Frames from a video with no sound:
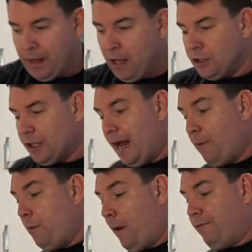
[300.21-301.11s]
So now
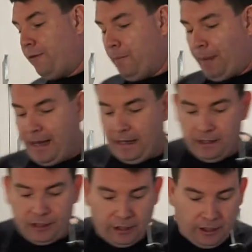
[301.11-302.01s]
we wait for the bacon
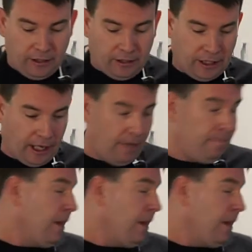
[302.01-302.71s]
to go.